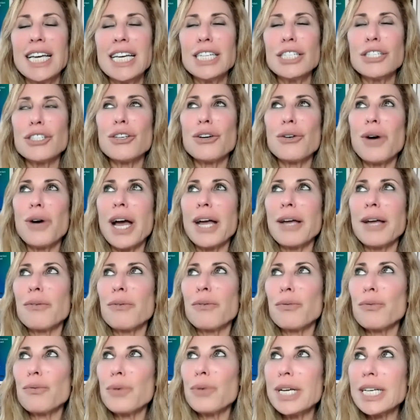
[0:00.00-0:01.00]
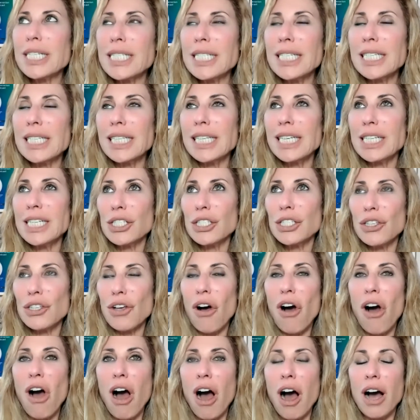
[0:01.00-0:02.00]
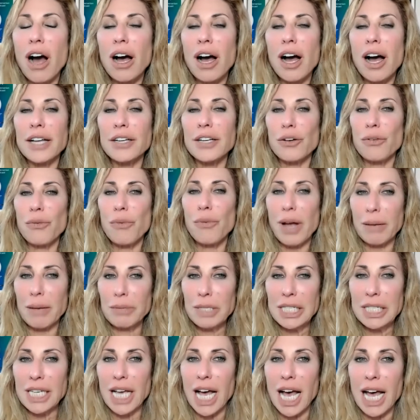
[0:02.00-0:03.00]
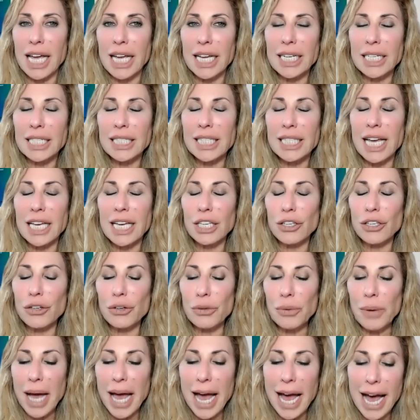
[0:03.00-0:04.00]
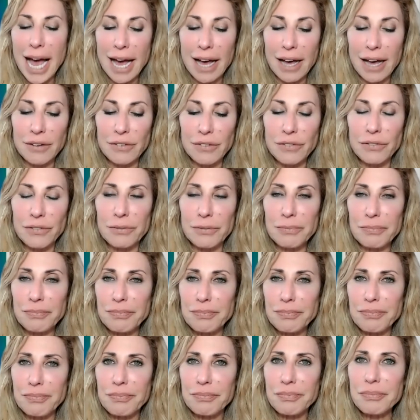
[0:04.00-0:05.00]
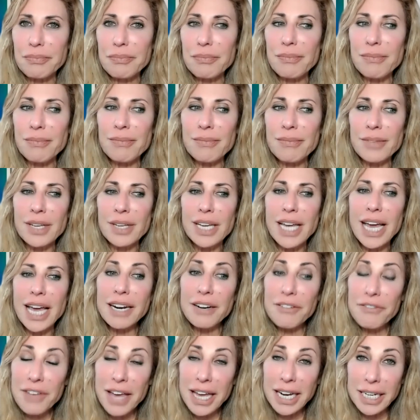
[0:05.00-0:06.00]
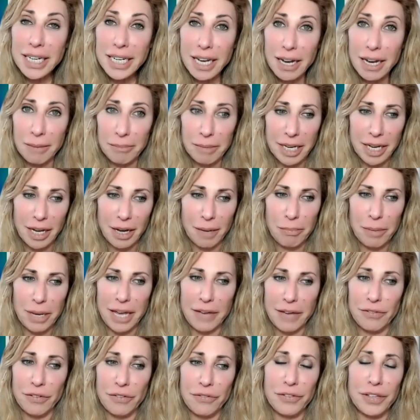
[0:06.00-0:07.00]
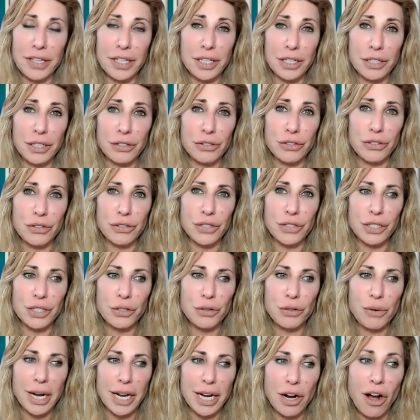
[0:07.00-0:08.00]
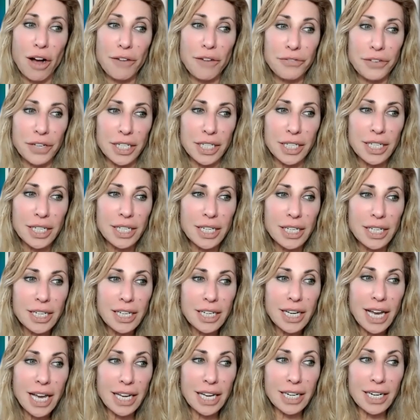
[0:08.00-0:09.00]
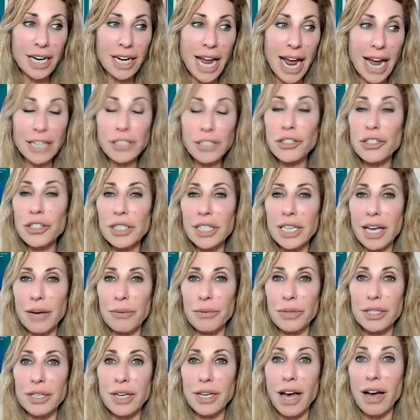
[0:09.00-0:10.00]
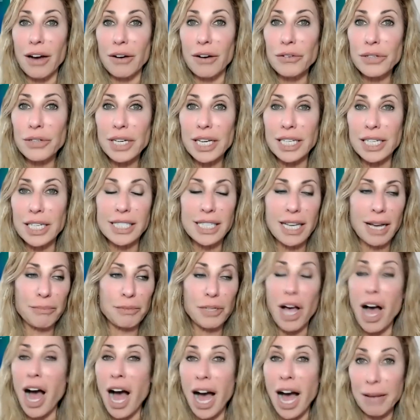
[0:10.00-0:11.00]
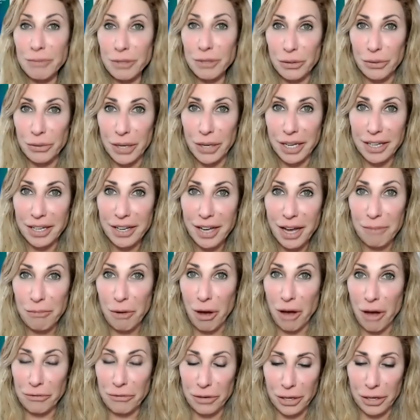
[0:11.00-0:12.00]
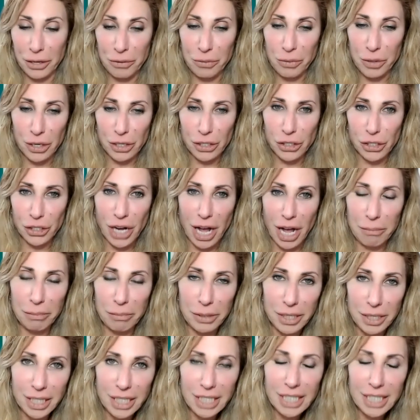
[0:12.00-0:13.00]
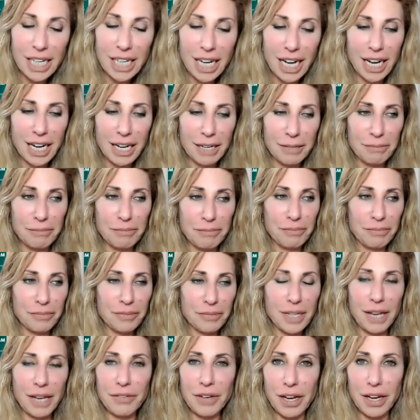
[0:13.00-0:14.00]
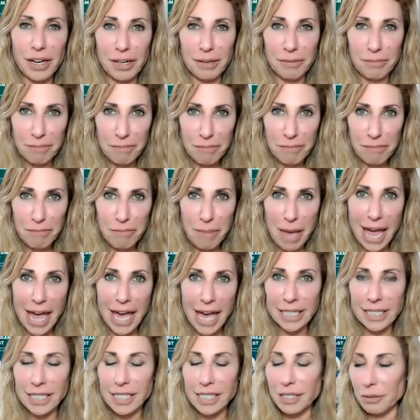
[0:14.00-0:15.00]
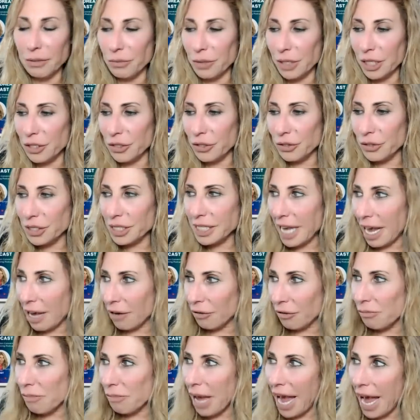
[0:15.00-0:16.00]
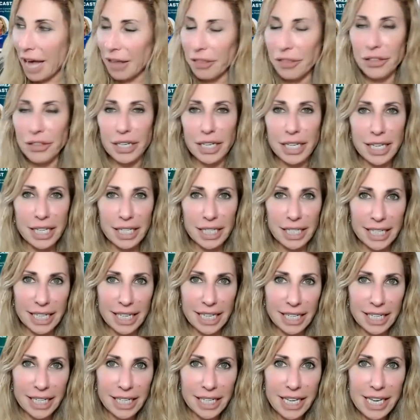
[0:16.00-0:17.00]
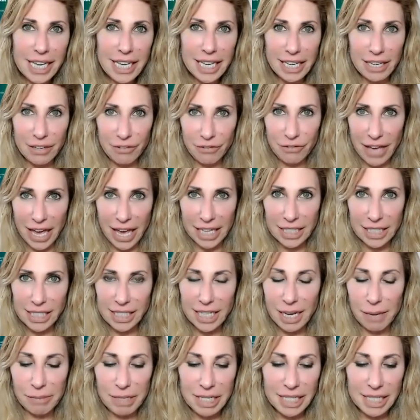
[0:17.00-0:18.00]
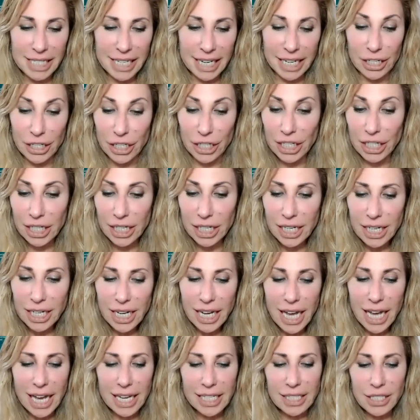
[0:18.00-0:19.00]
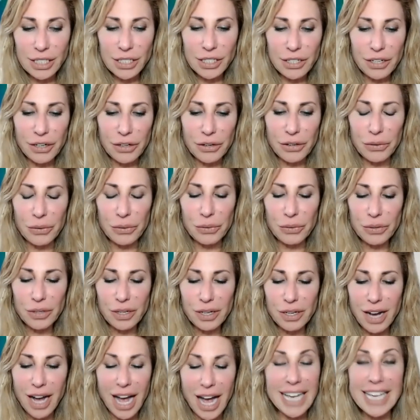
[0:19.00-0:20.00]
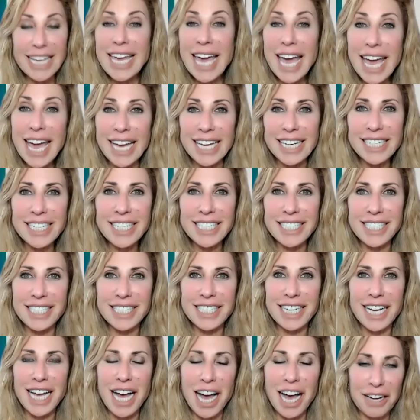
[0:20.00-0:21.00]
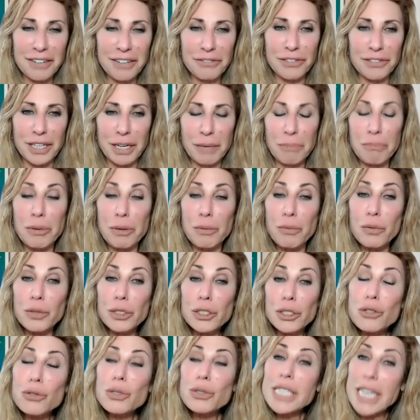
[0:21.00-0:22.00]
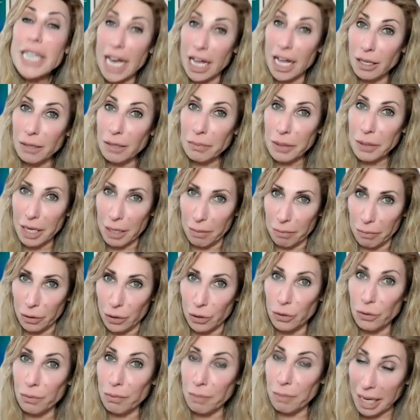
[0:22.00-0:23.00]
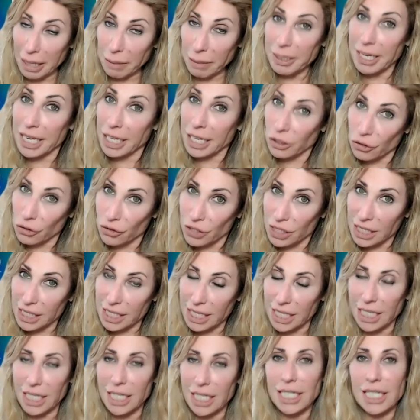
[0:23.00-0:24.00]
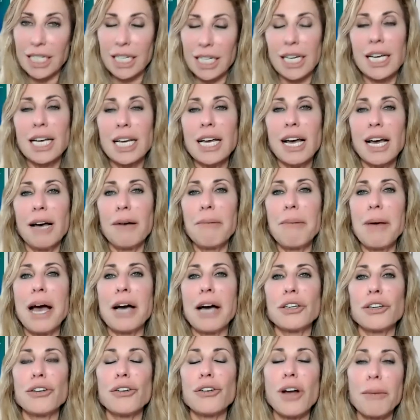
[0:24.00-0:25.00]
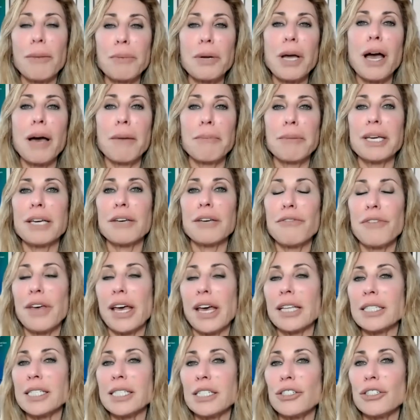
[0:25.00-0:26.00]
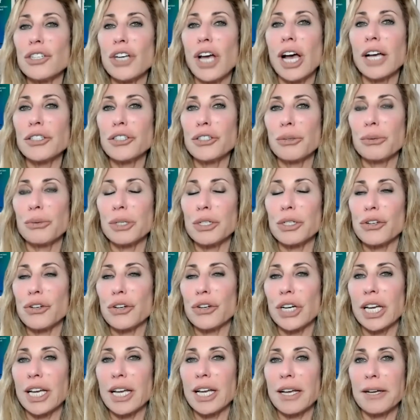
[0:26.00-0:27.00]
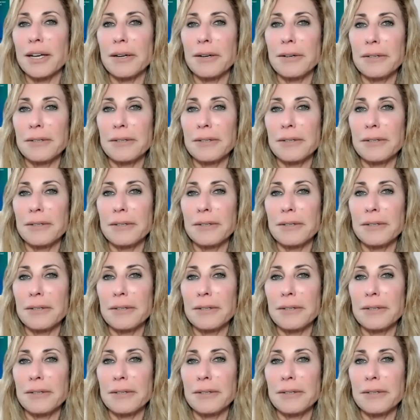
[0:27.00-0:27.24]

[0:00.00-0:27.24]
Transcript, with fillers: So I recently saw on your website that you have an event coming up. I have a feeling you do these quite often. And actually, I would go, except I'm doing, I'm offering a workshop. Um, I've got a band and we do sound bath and healing events. I'm a singer. And so I can't because it's a conflict. But would you tell people who may be interested about your upcoming event in Joshua Tree?